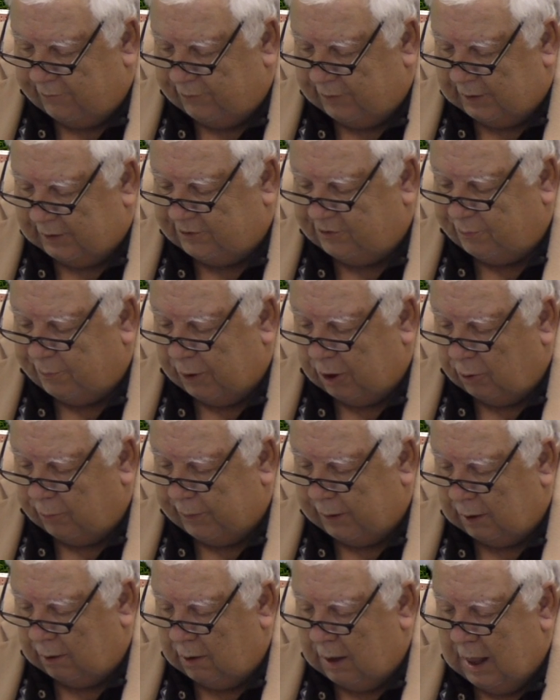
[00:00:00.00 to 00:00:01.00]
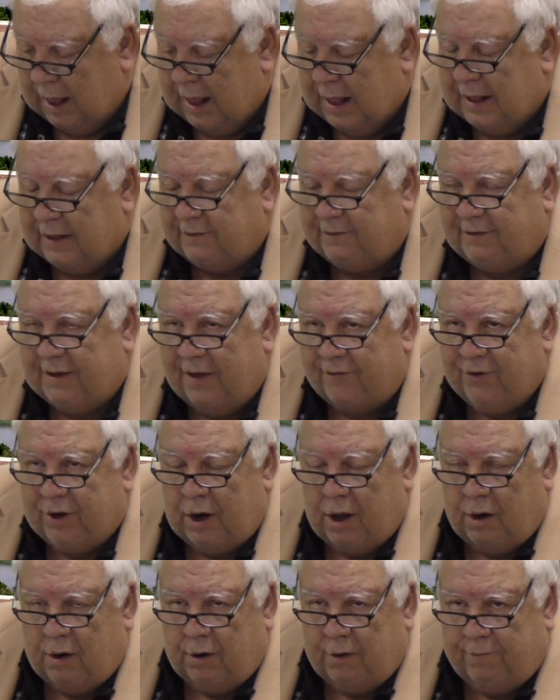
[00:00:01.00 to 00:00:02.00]
of an experimental
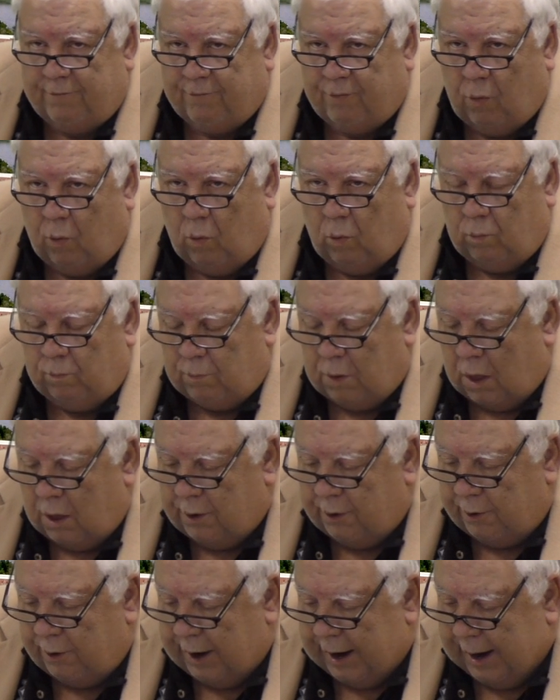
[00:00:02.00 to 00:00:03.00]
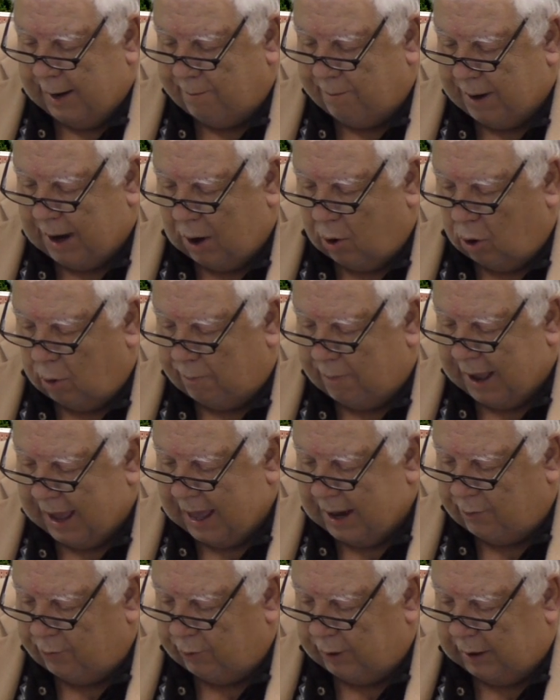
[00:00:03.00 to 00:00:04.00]
700 volt, 100 amp hour
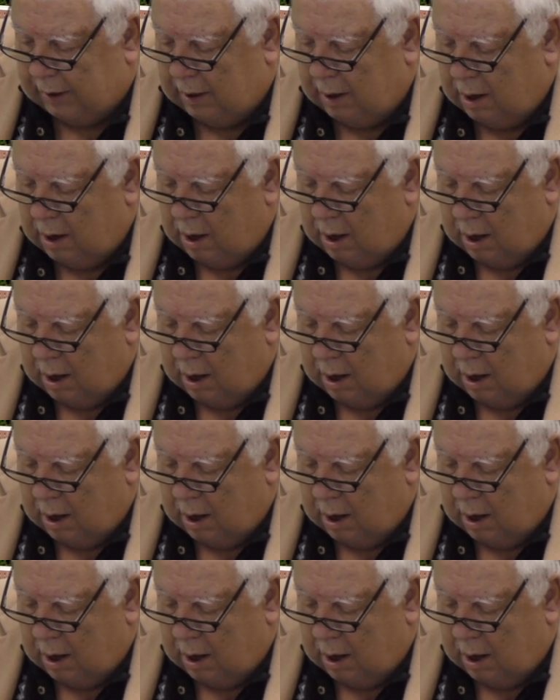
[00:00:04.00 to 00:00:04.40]
battery